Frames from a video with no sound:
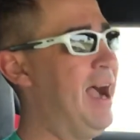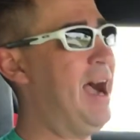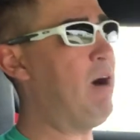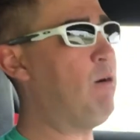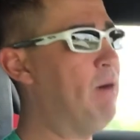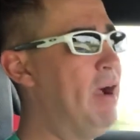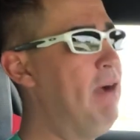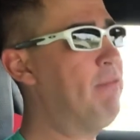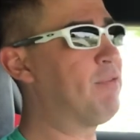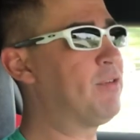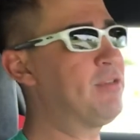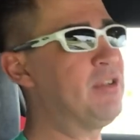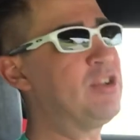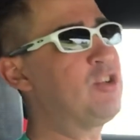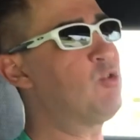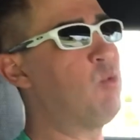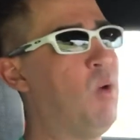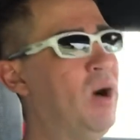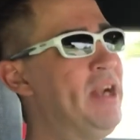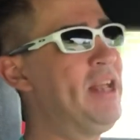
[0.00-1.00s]
However, the
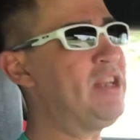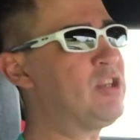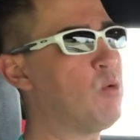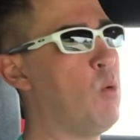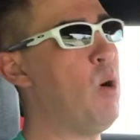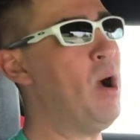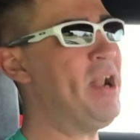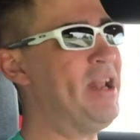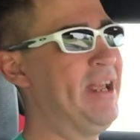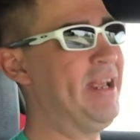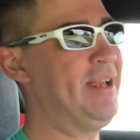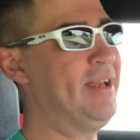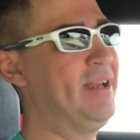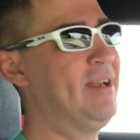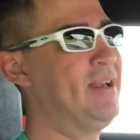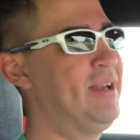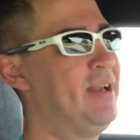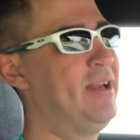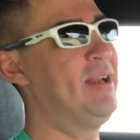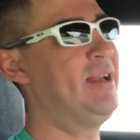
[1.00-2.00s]
2020,
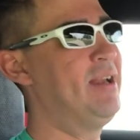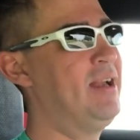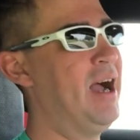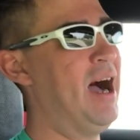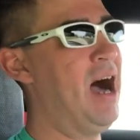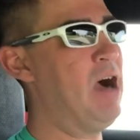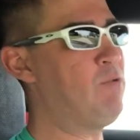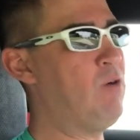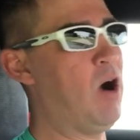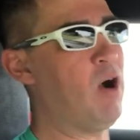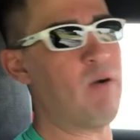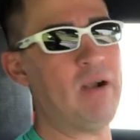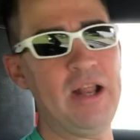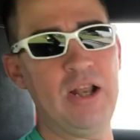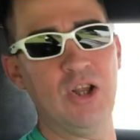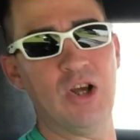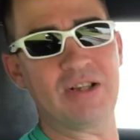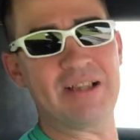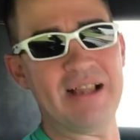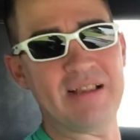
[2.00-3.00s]
I've already
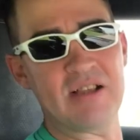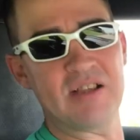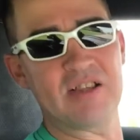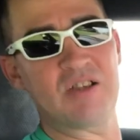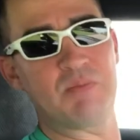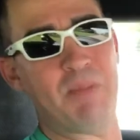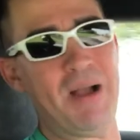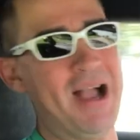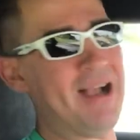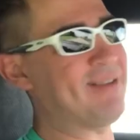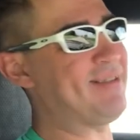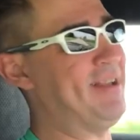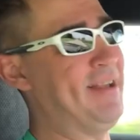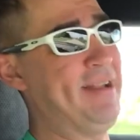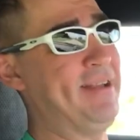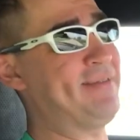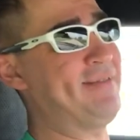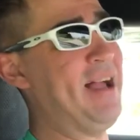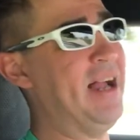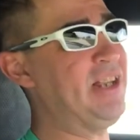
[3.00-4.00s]
looked at the specs,
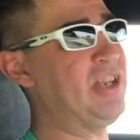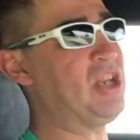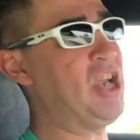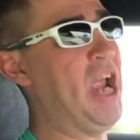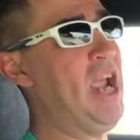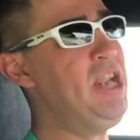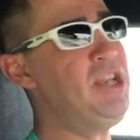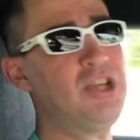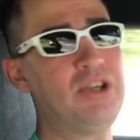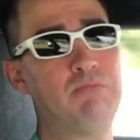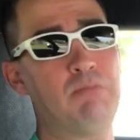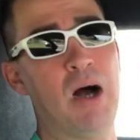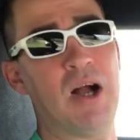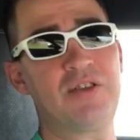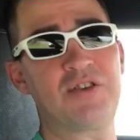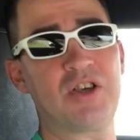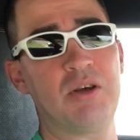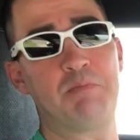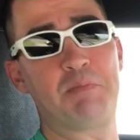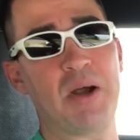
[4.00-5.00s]
and it's not changing
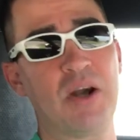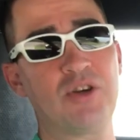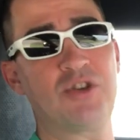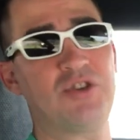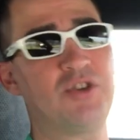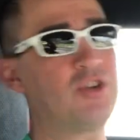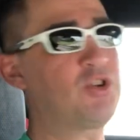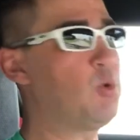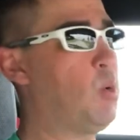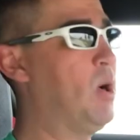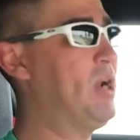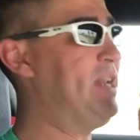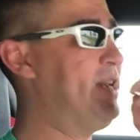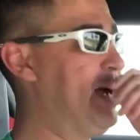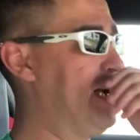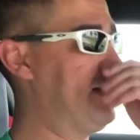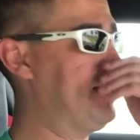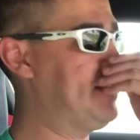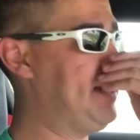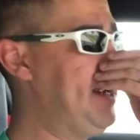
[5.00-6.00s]
much compared to the
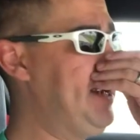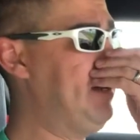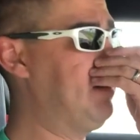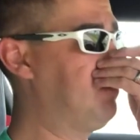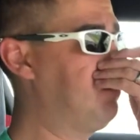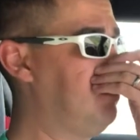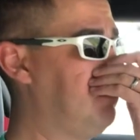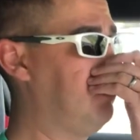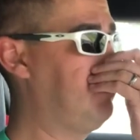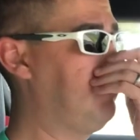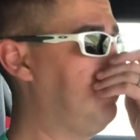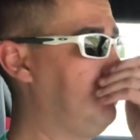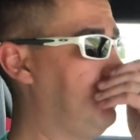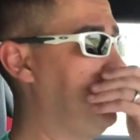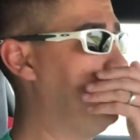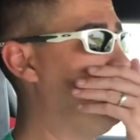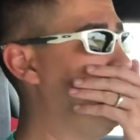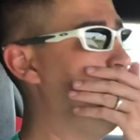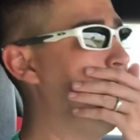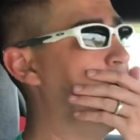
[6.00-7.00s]
2019.
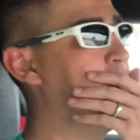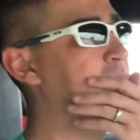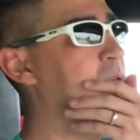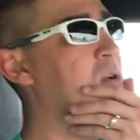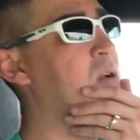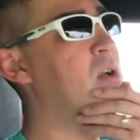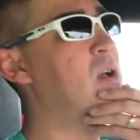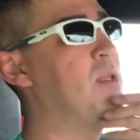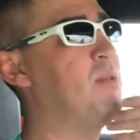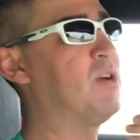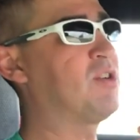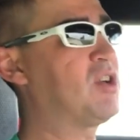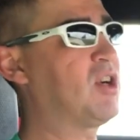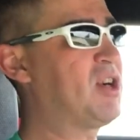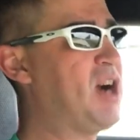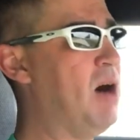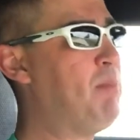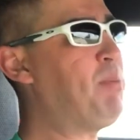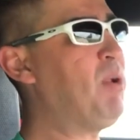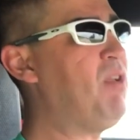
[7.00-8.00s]
There's a
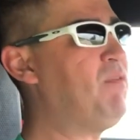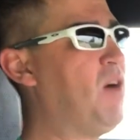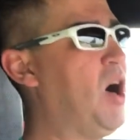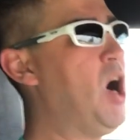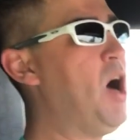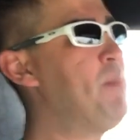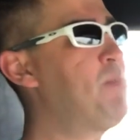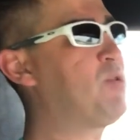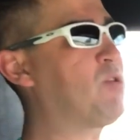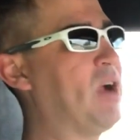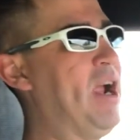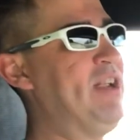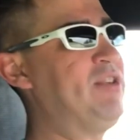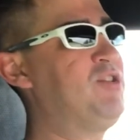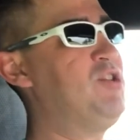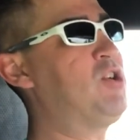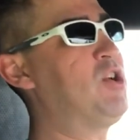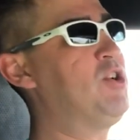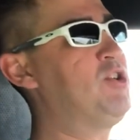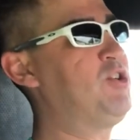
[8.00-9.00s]
couple of upgrades
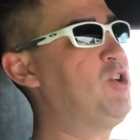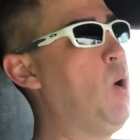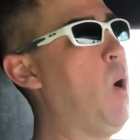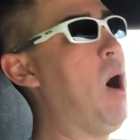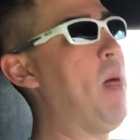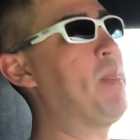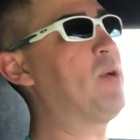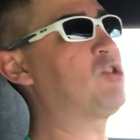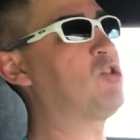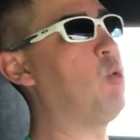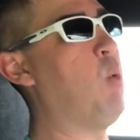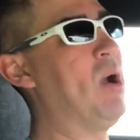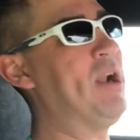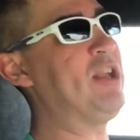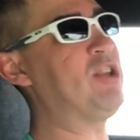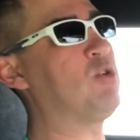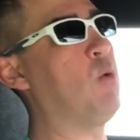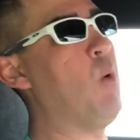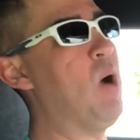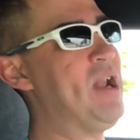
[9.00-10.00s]
you can do on the
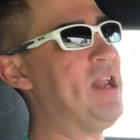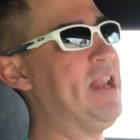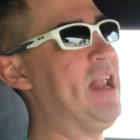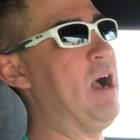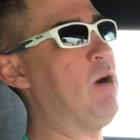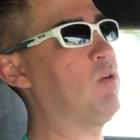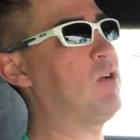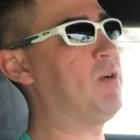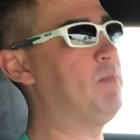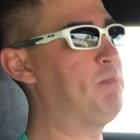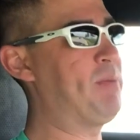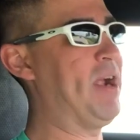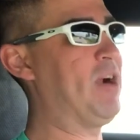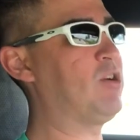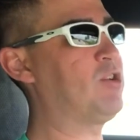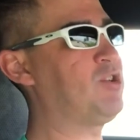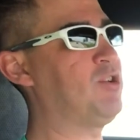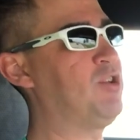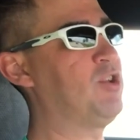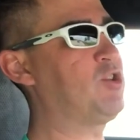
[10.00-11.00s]
2020 now
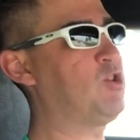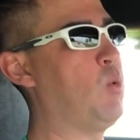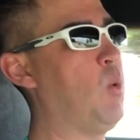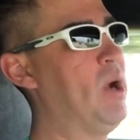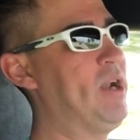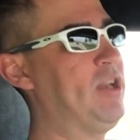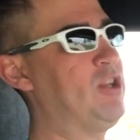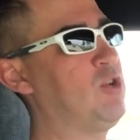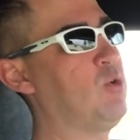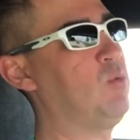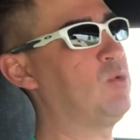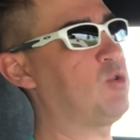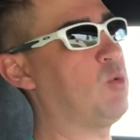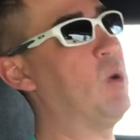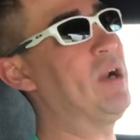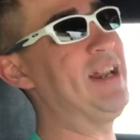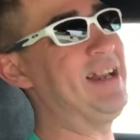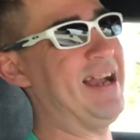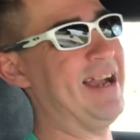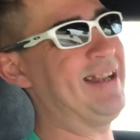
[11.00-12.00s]
compared to the
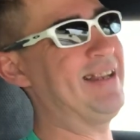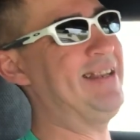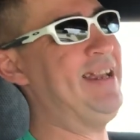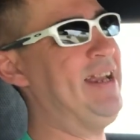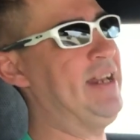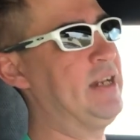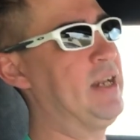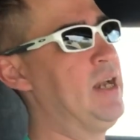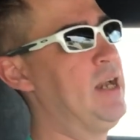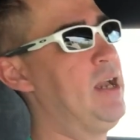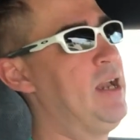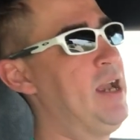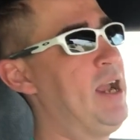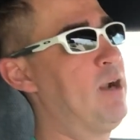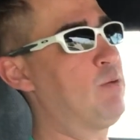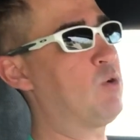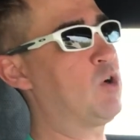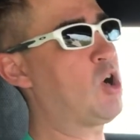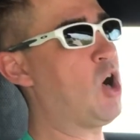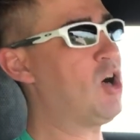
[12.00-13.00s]
2019.
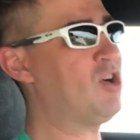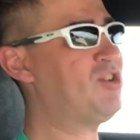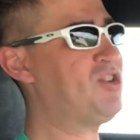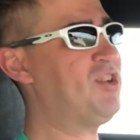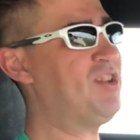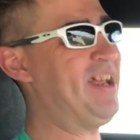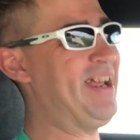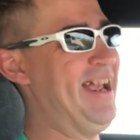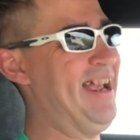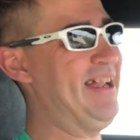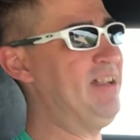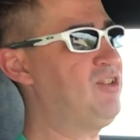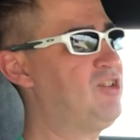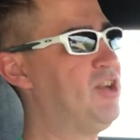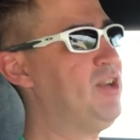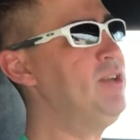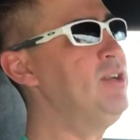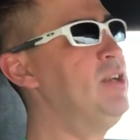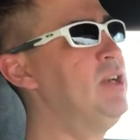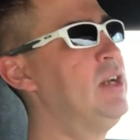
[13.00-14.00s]
In regards to the
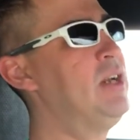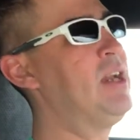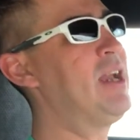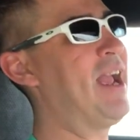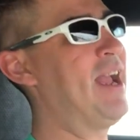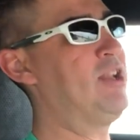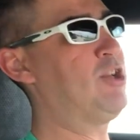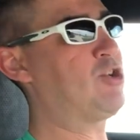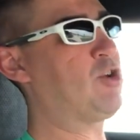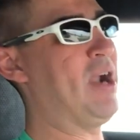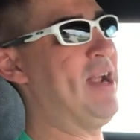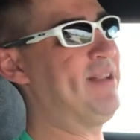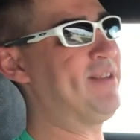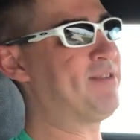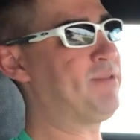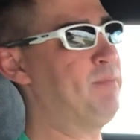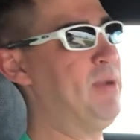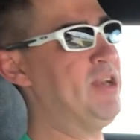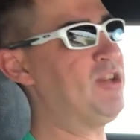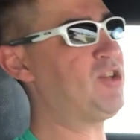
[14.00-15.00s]
engine and
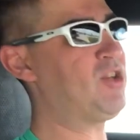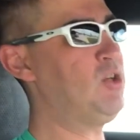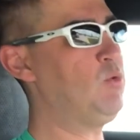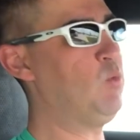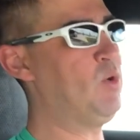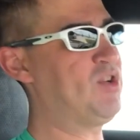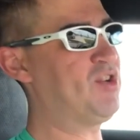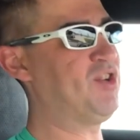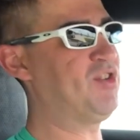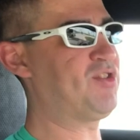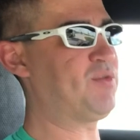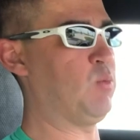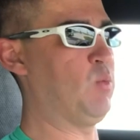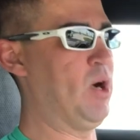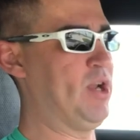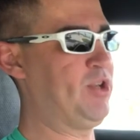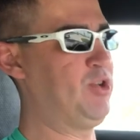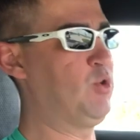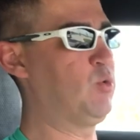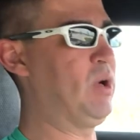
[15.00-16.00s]
transmission, which is
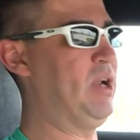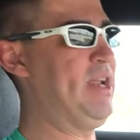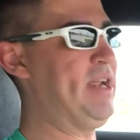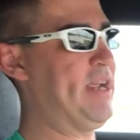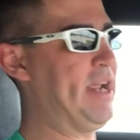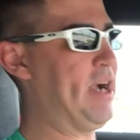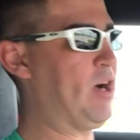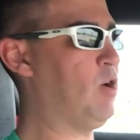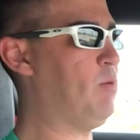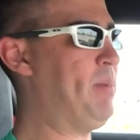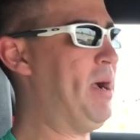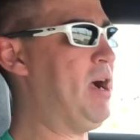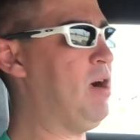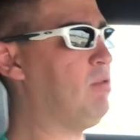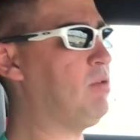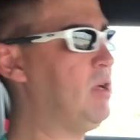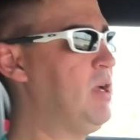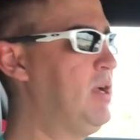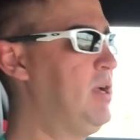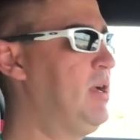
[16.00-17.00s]
what you really care
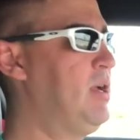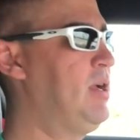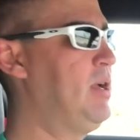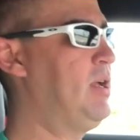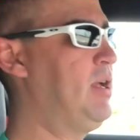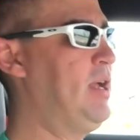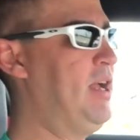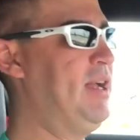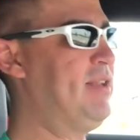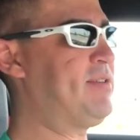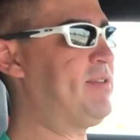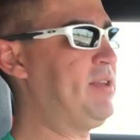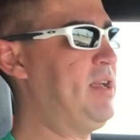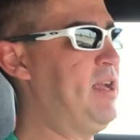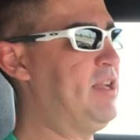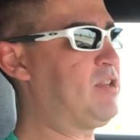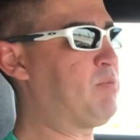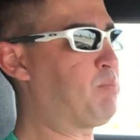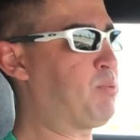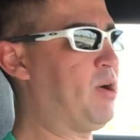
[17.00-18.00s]
about,
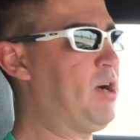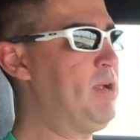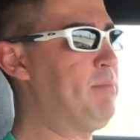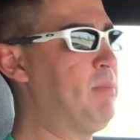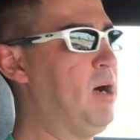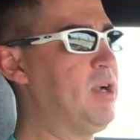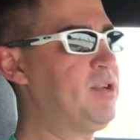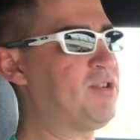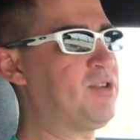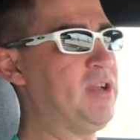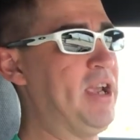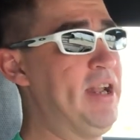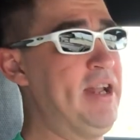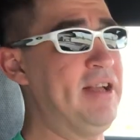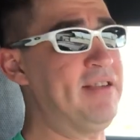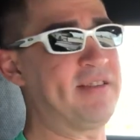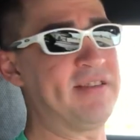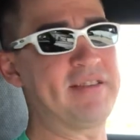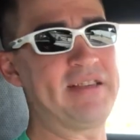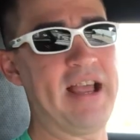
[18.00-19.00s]
it's pretty much, it
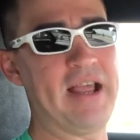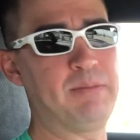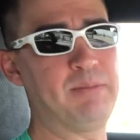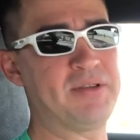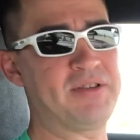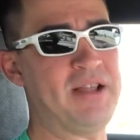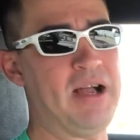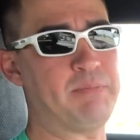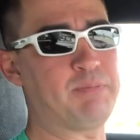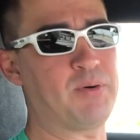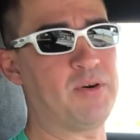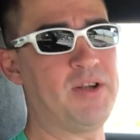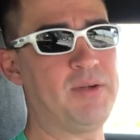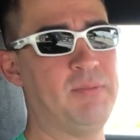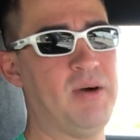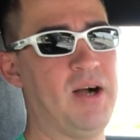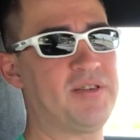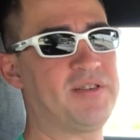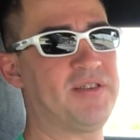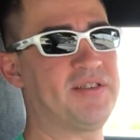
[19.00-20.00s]
is the same. It's not pretty
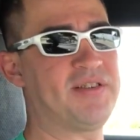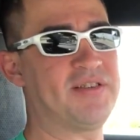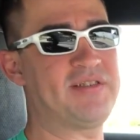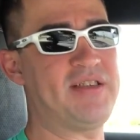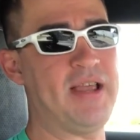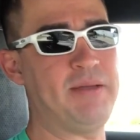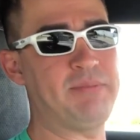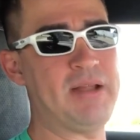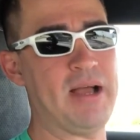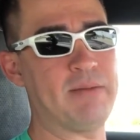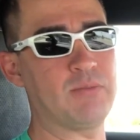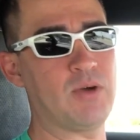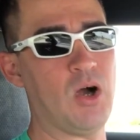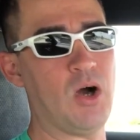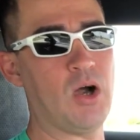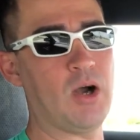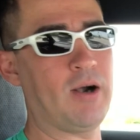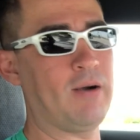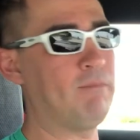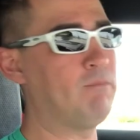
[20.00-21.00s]
much, it's the same damn
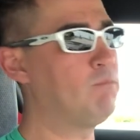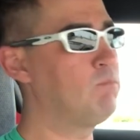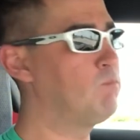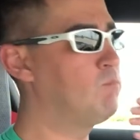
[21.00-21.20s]
car.